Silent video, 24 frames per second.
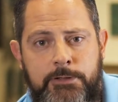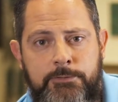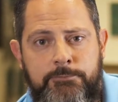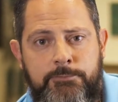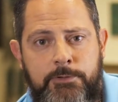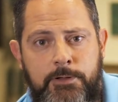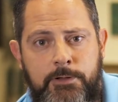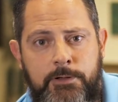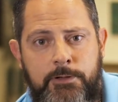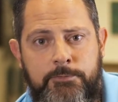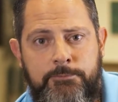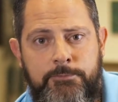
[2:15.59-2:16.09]

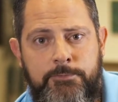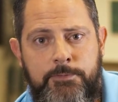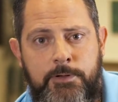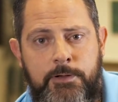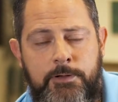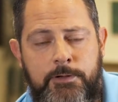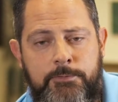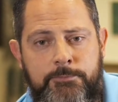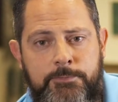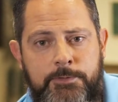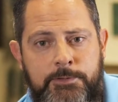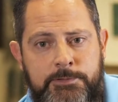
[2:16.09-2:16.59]

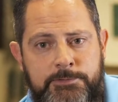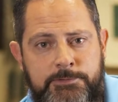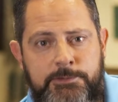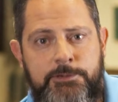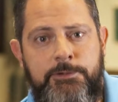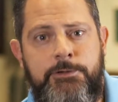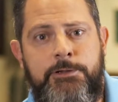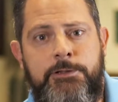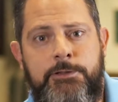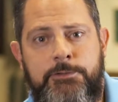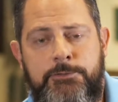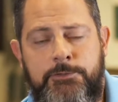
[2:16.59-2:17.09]
of the
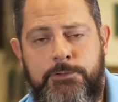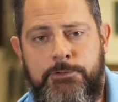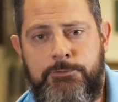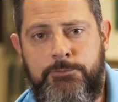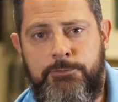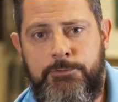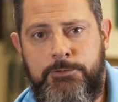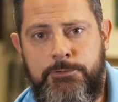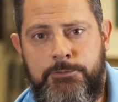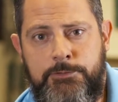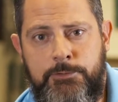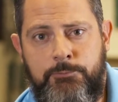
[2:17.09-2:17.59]
serious
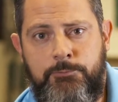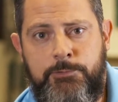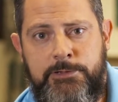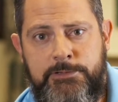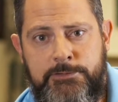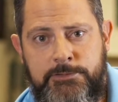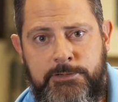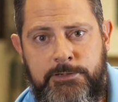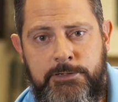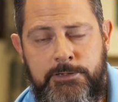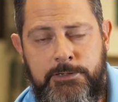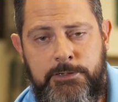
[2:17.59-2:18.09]
injuries that we
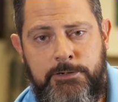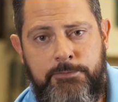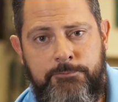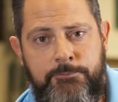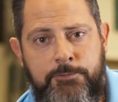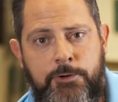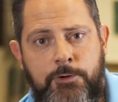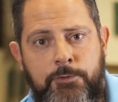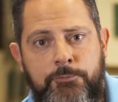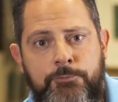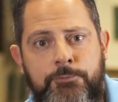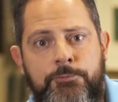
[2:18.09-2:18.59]
see can
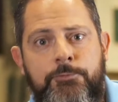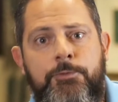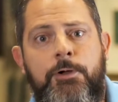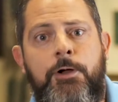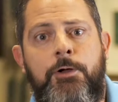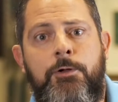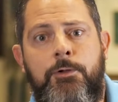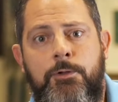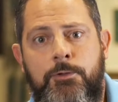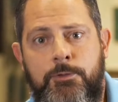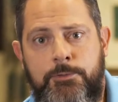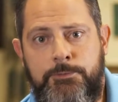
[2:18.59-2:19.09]
involve
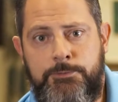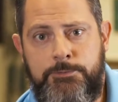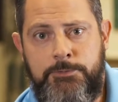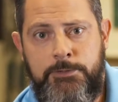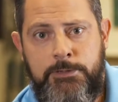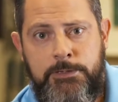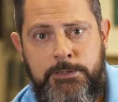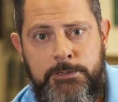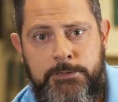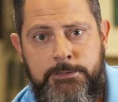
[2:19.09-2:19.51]
falls,